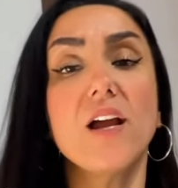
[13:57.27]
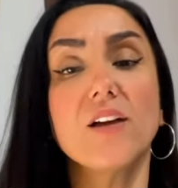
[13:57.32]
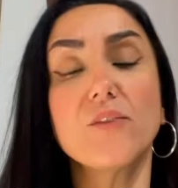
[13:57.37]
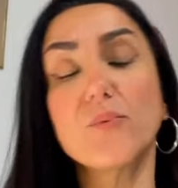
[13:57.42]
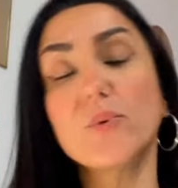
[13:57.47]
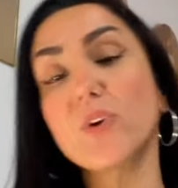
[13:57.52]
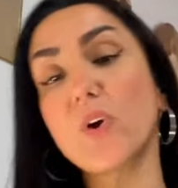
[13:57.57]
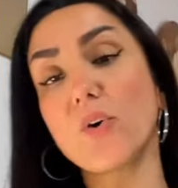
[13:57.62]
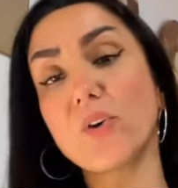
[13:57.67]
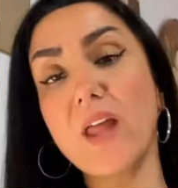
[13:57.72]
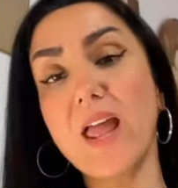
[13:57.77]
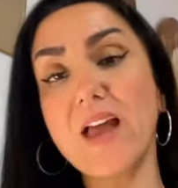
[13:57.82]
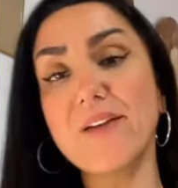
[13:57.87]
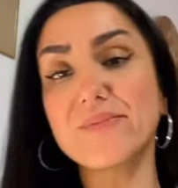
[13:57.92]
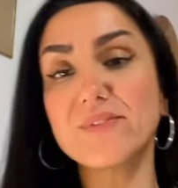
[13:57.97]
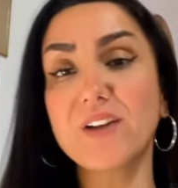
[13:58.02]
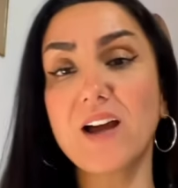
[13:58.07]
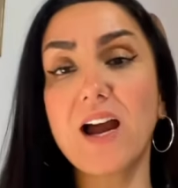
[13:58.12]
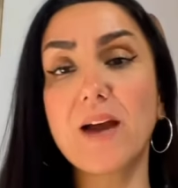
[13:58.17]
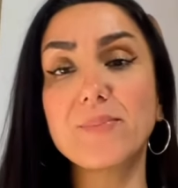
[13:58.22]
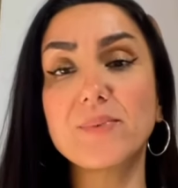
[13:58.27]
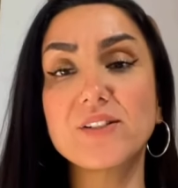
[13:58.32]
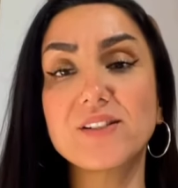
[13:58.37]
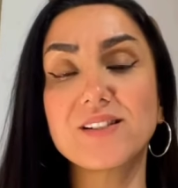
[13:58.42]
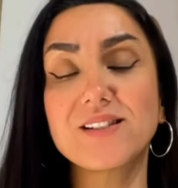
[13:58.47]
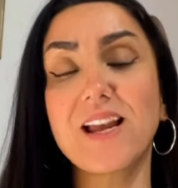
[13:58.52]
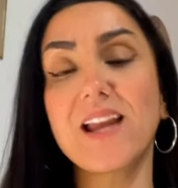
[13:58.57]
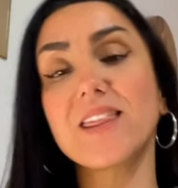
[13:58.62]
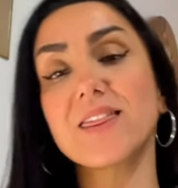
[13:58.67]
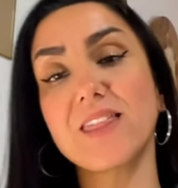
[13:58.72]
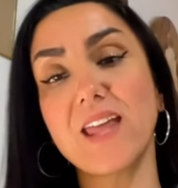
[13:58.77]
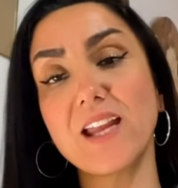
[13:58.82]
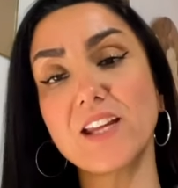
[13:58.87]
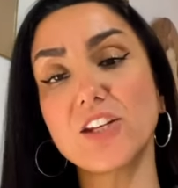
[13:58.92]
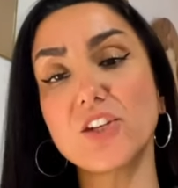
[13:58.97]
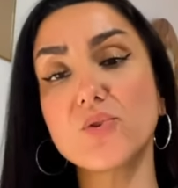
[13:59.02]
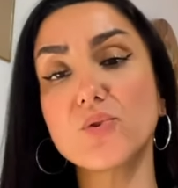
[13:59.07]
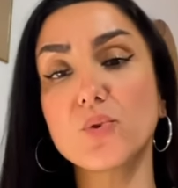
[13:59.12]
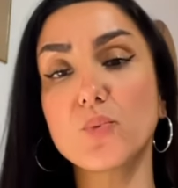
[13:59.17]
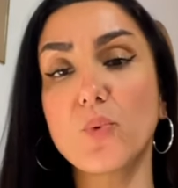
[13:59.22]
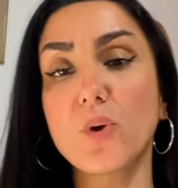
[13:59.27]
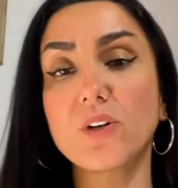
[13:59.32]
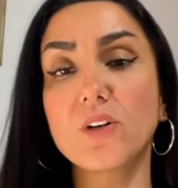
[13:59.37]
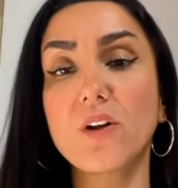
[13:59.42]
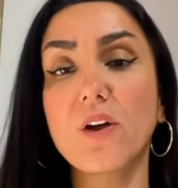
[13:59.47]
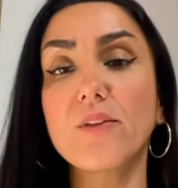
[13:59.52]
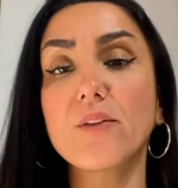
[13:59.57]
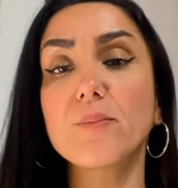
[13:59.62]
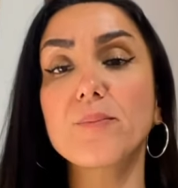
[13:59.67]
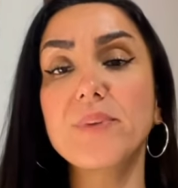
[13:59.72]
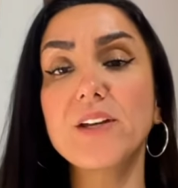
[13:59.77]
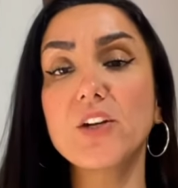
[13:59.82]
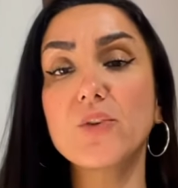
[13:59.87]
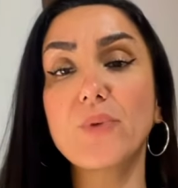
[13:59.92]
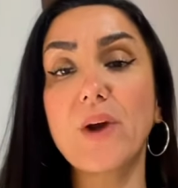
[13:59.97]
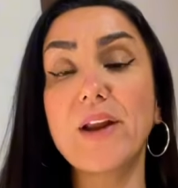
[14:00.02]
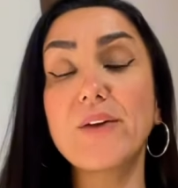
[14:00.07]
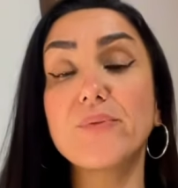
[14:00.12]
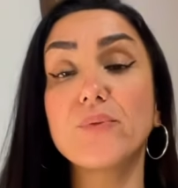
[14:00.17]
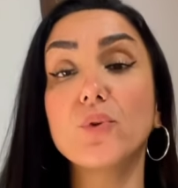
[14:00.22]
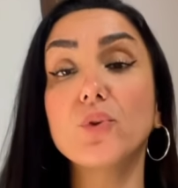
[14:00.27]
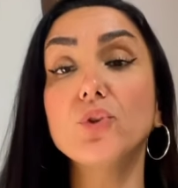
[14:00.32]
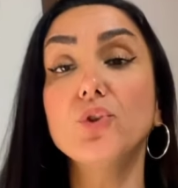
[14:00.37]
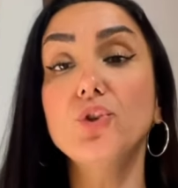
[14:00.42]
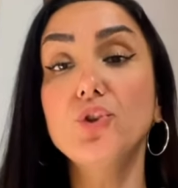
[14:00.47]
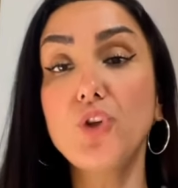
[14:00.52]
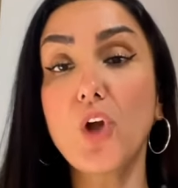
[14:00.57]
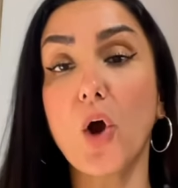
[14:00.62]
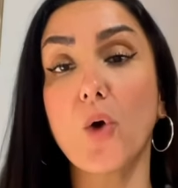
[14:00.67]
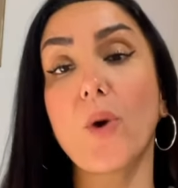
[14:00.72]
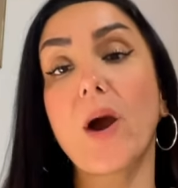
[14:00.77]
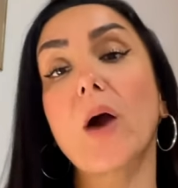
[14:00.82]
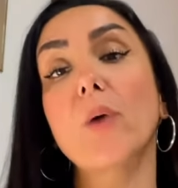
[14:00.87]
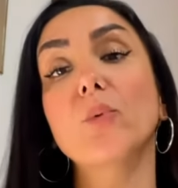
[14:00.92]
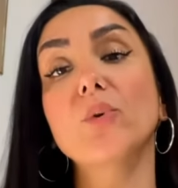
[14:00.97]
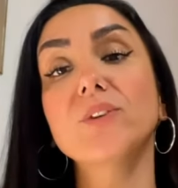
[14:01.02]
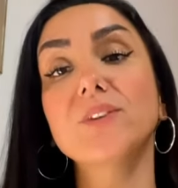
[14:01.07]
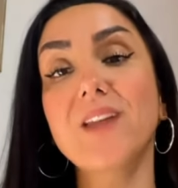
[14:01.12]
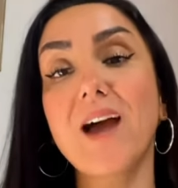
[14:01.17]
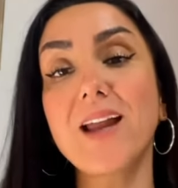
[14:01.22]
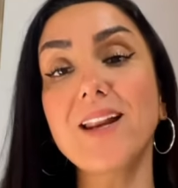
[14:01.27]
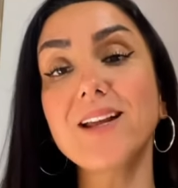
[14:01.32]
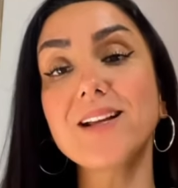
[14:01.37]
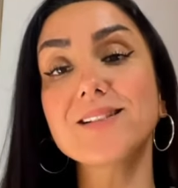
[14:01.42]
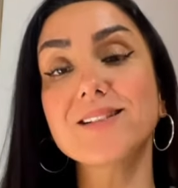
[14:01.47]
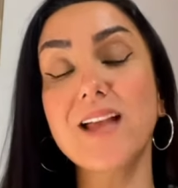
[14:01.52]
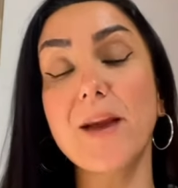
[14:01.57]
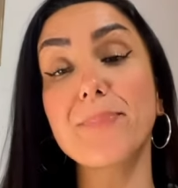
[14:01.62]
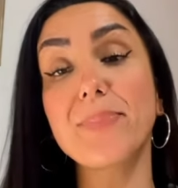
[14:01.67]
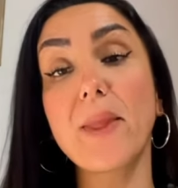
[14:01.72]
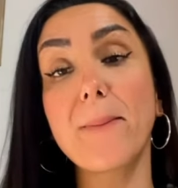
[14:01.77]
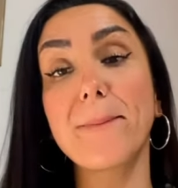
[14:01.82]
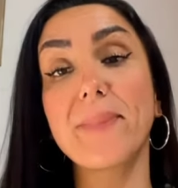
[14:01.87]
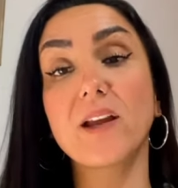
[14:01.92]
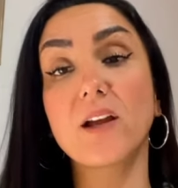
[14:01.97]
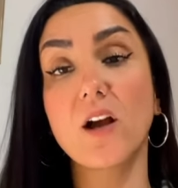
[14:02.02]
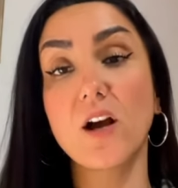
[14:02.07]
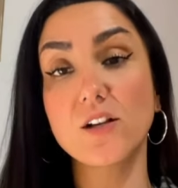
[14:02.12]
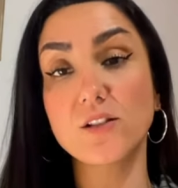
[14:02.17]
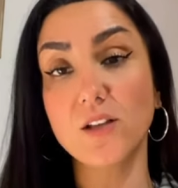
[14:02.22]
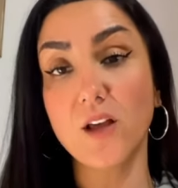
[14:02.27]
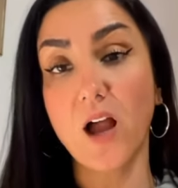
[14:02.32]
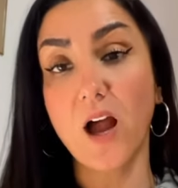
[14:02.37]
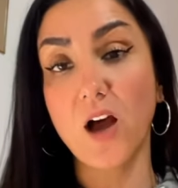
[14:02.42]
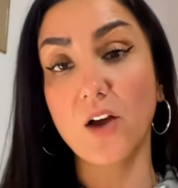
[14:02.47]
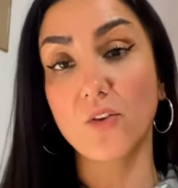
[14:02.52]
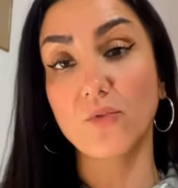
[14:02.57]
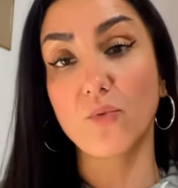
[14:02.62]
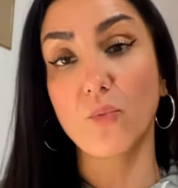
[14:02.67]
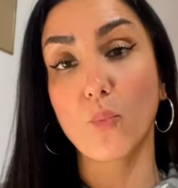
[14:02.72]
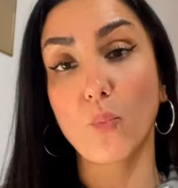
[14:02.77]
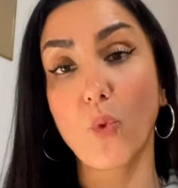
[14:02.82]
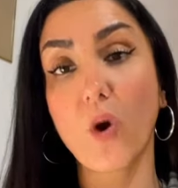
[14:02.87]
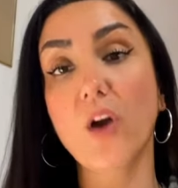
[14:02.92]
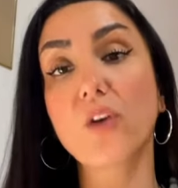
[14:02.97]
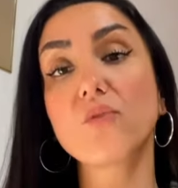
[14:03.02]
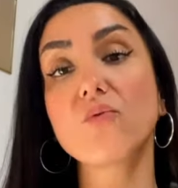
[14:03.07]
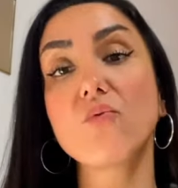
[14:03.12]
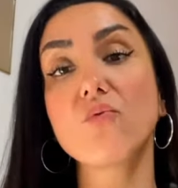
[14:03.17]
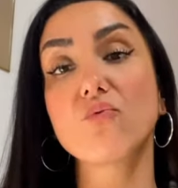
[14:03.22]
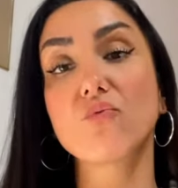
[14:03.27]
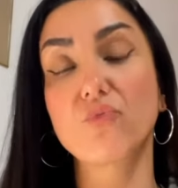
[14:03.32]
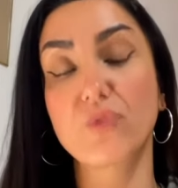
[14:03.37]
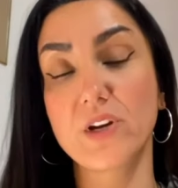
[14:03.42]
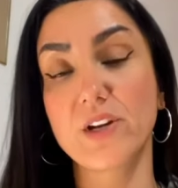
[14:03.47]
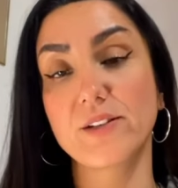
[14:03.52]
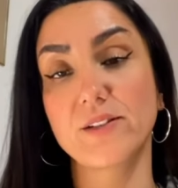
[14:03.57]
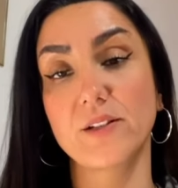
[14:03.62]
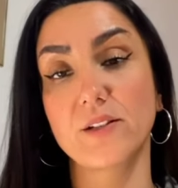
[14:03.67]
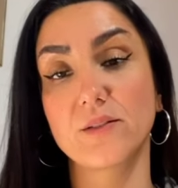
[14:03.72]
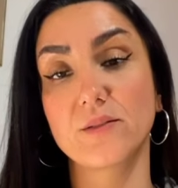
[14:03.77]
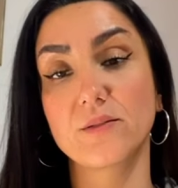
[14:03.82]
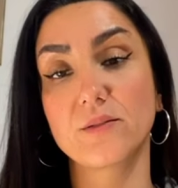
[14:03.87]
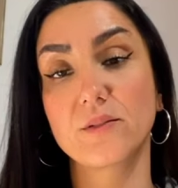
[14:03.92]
We don't have time to say thank you to one another and be grateful. No, I will not accept that because out of one reason.